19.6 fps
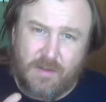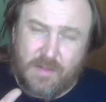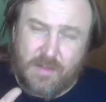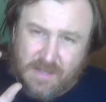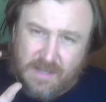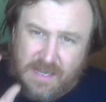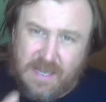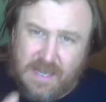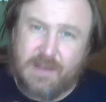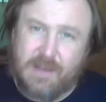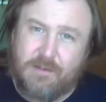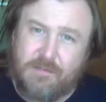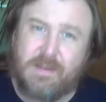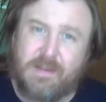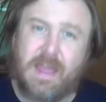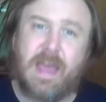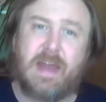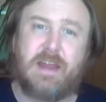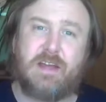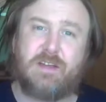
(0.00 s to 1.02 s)
key
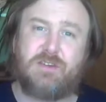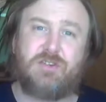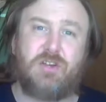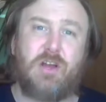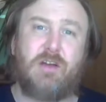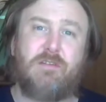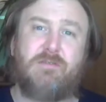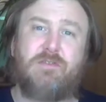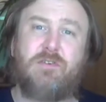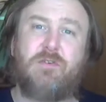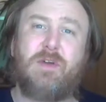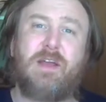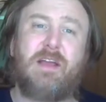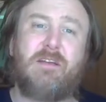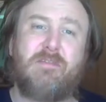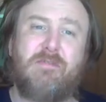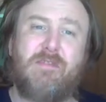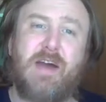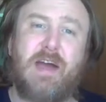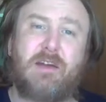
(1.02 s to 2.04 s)
advantage of doing a
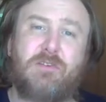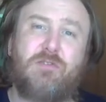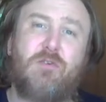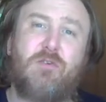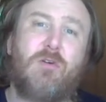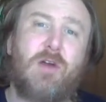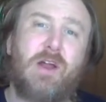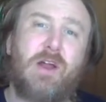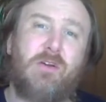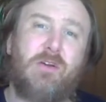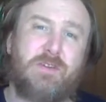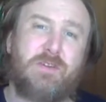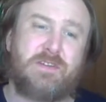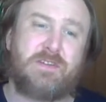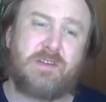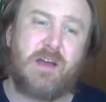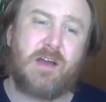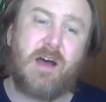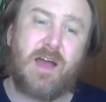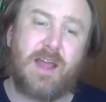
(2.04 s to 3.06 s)
factorial
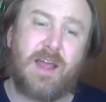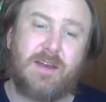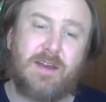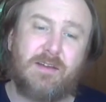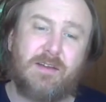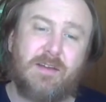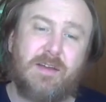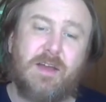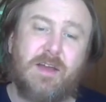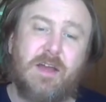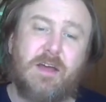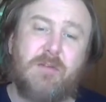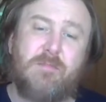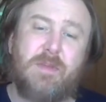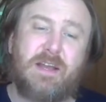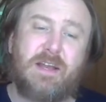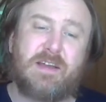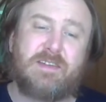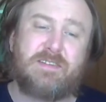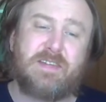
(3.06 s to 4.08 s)
design,
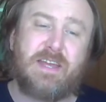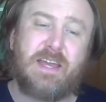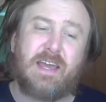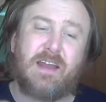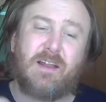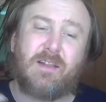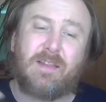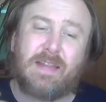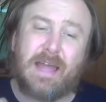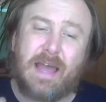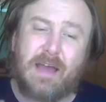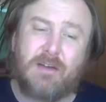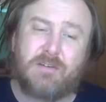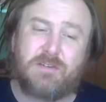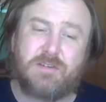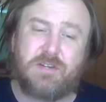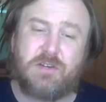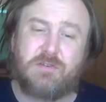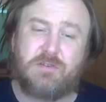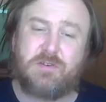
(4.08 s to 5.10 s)
because
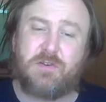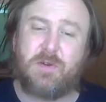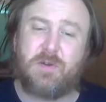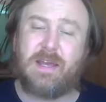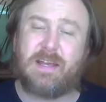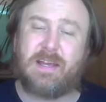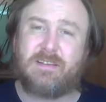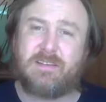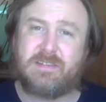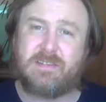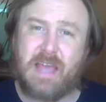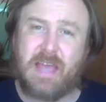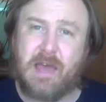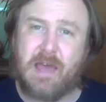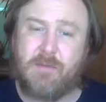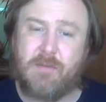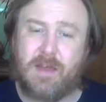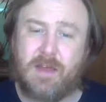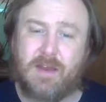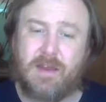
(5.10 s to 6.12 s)
allows you to
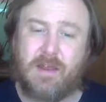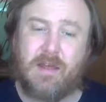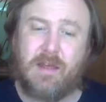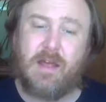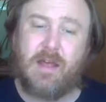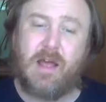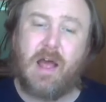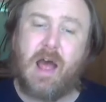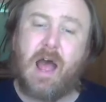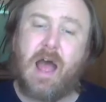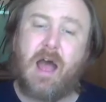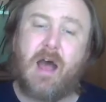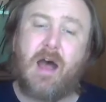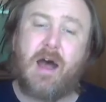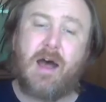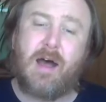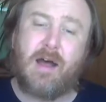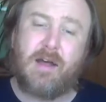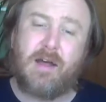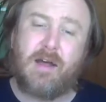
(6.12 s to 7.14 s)
examine
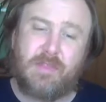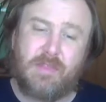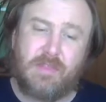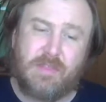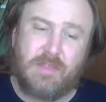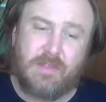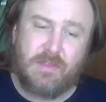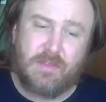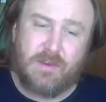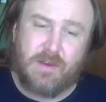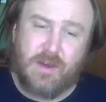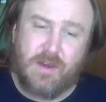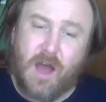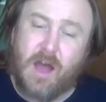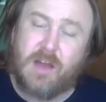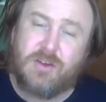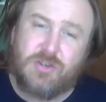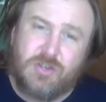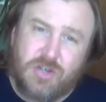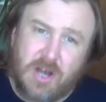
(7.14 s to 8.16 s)

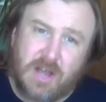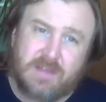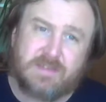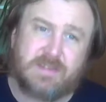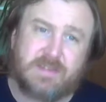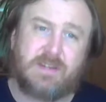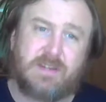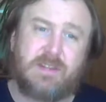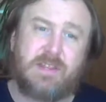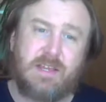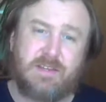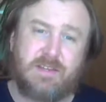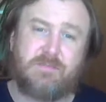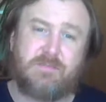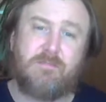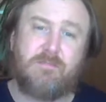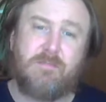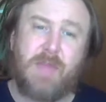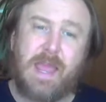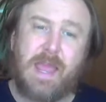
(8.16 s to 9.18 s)
not just these
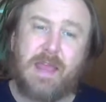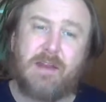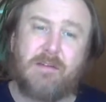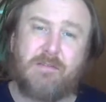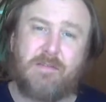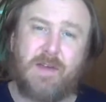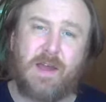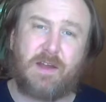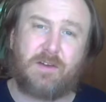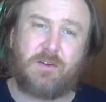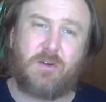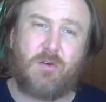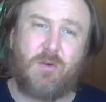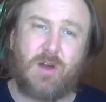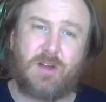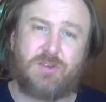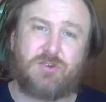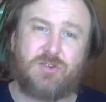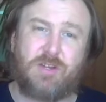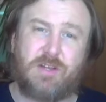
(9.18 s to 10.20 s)
main effect
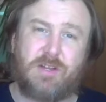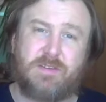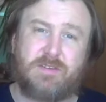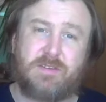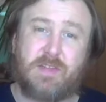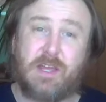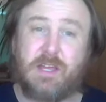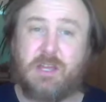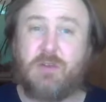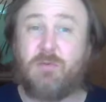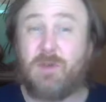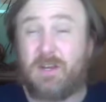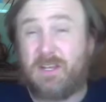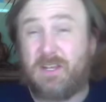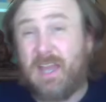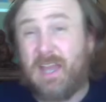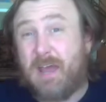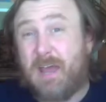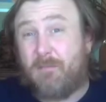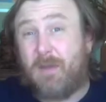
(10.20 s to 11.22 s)
questions that you would
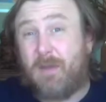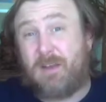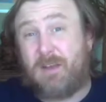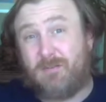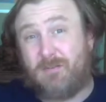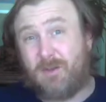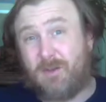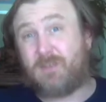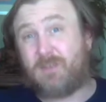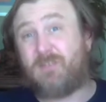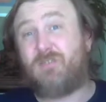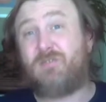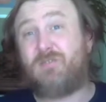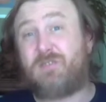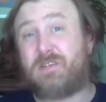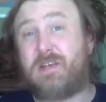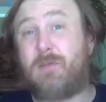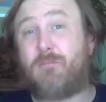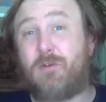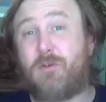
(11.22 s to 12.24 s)
get by doing 2
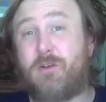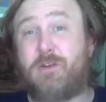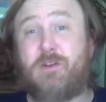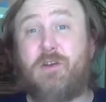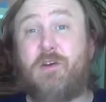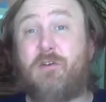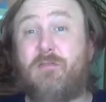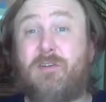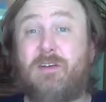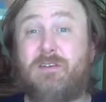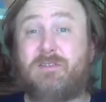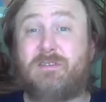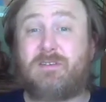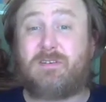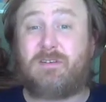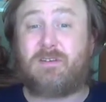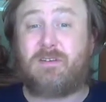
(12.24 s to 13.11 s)
separate ANOVAs,